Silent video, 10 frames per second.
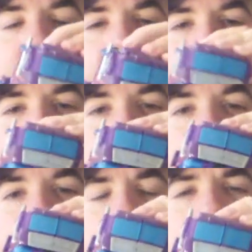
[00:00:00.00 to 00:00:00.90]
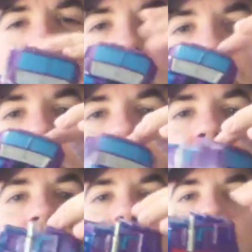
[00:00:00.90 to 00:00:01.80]
whoops, we'll scale apart.
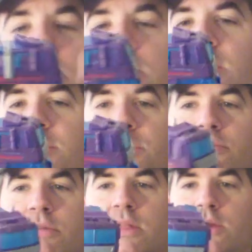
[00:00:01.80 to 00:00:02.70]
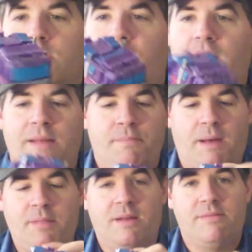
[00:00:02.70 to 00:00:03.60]
Just really cool.
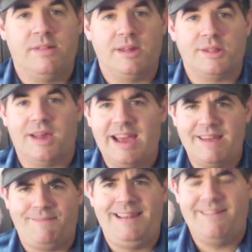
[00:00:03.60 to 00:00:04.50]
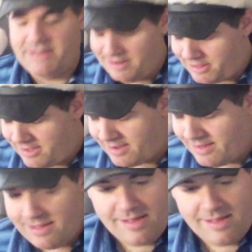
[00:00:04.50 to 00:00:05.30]
I'm loving this. I am loving this thing.